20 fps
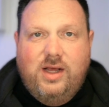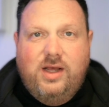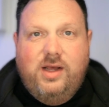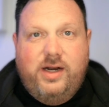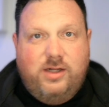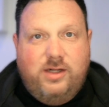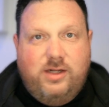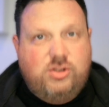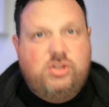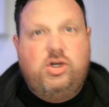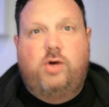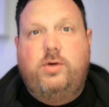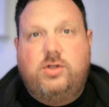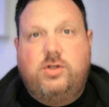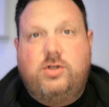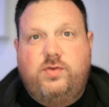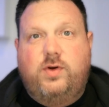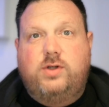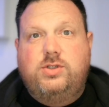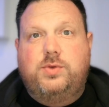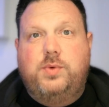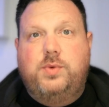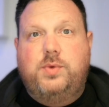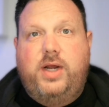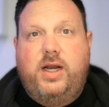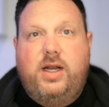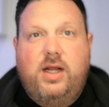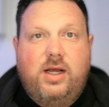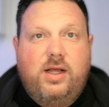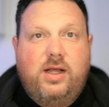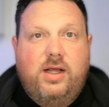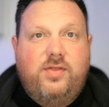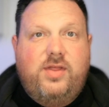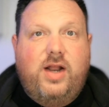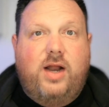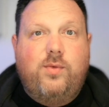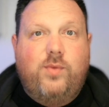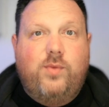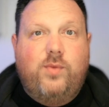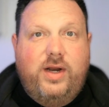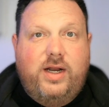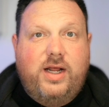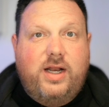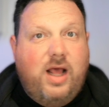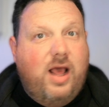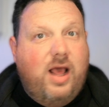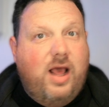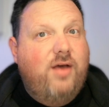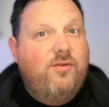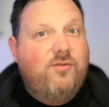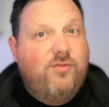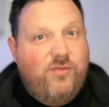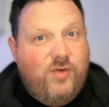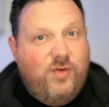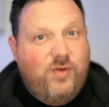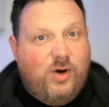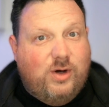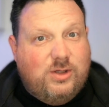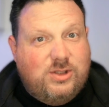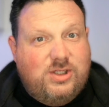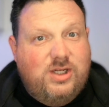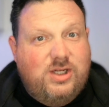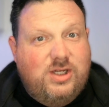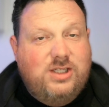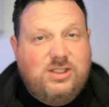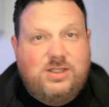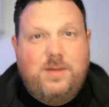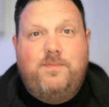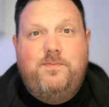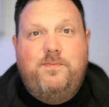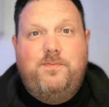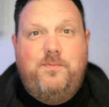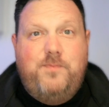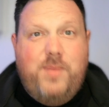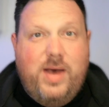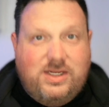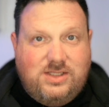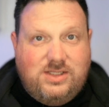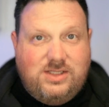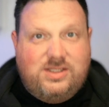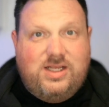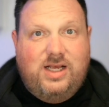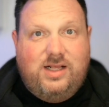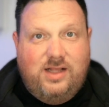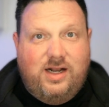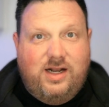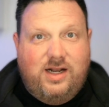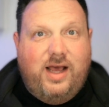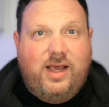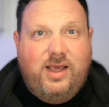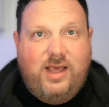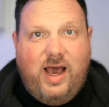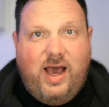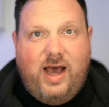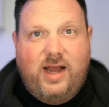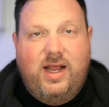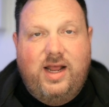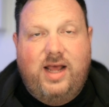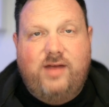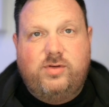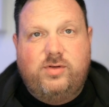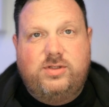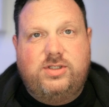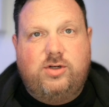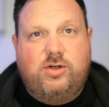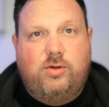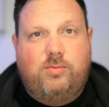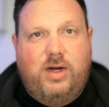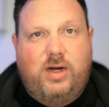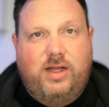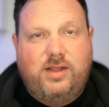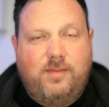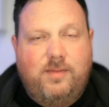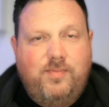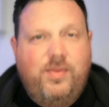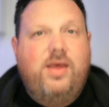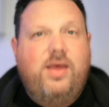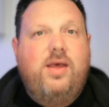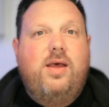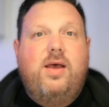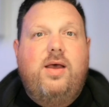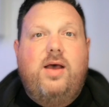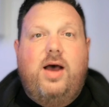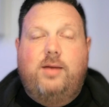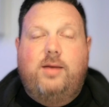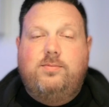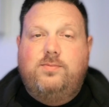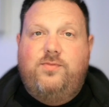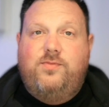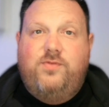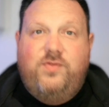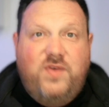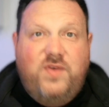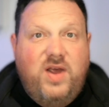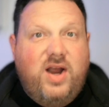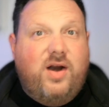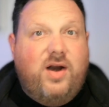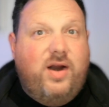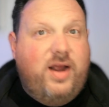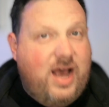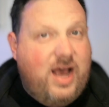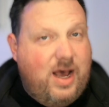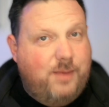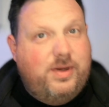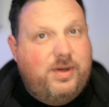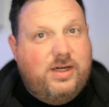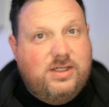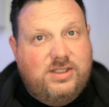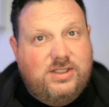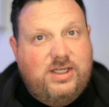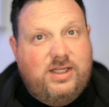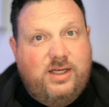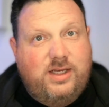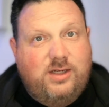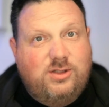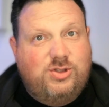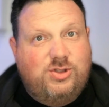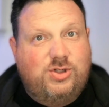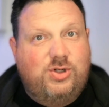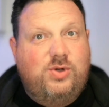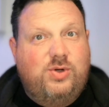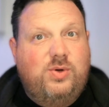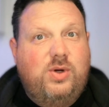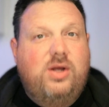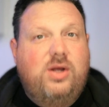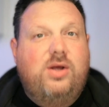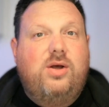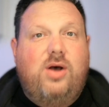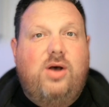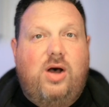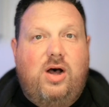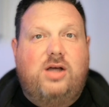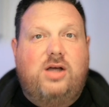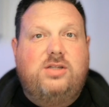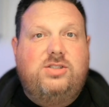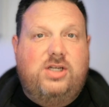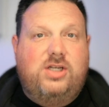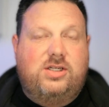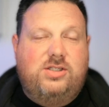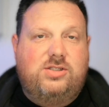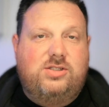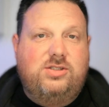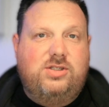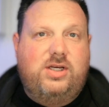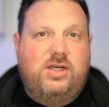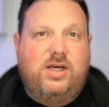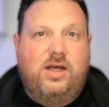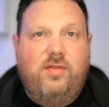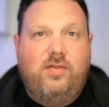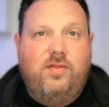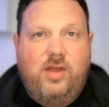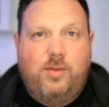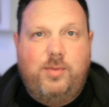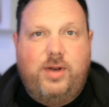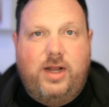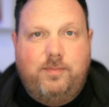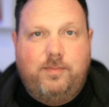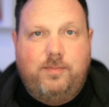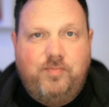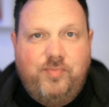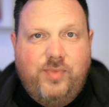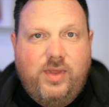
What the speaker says: And it's so much fun to read that I read it first. It's the best thing that I get every single month. I'm very happy to see these 2 on Justice League Unlimited.